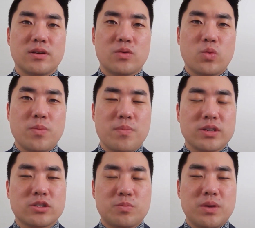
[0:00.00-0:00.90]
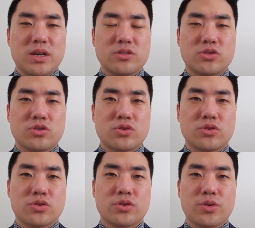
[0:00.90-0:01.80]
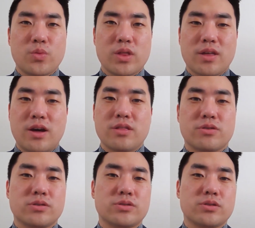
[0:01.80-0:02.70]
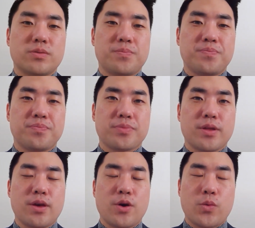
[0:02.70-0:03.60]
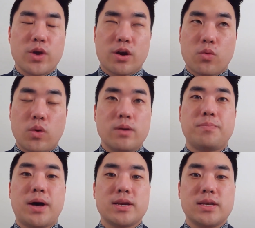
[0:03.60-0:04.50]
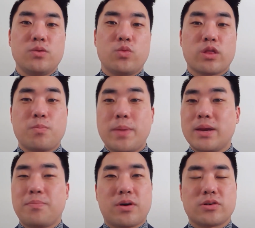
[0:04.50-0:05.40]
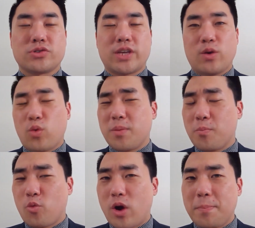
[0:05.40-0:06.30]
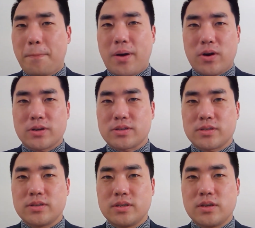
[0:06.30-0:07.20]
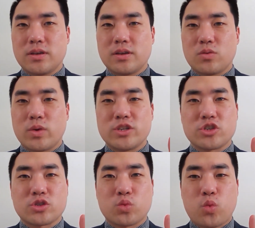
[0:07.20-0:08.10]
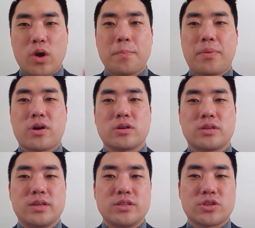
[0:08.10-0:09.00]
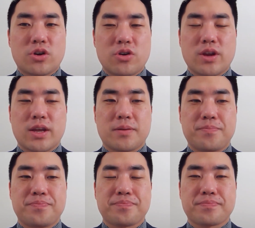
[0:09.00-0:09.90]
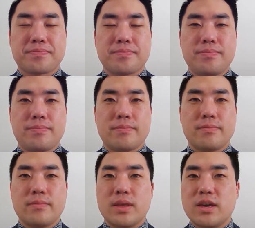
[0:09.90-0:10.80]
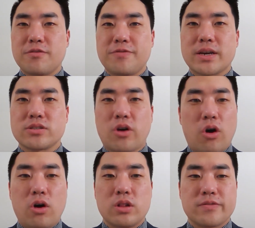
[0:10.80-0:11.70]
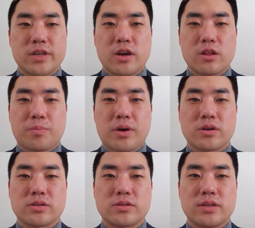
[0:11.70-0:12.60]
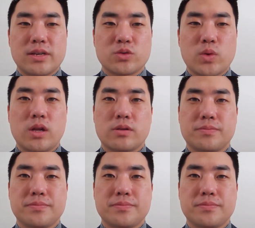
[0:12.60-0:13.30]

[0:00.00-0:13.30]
We must be concerned with others. We are one body with many parts, and when one part, when just one part is hurting, it affects all of the other parts as well.